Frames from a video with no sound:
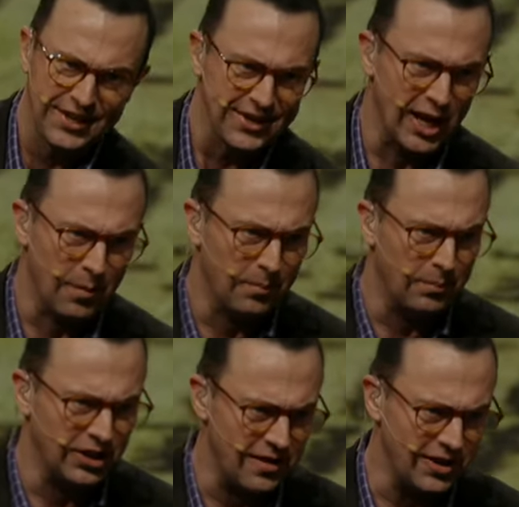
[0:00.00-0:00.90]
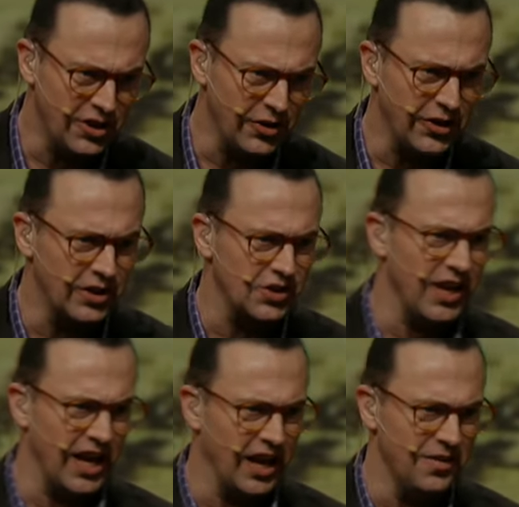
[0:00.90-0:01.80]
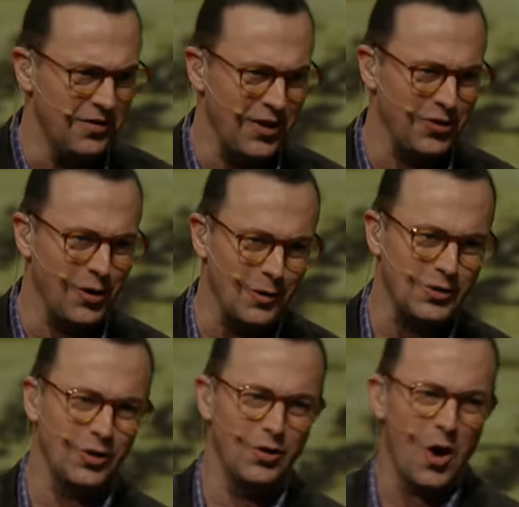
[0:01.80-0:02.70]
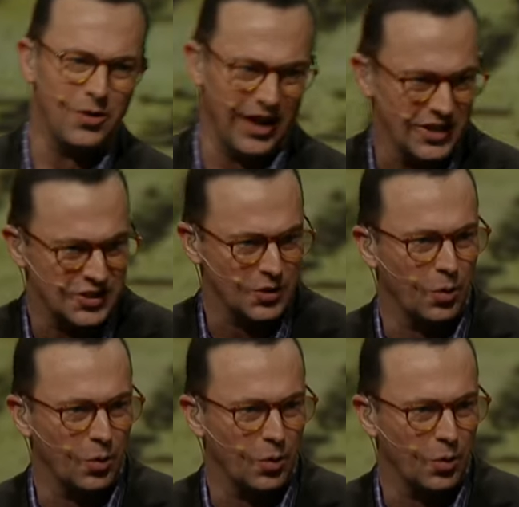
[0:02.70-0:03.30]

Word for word: Now, beloved, don't you understand that those locusts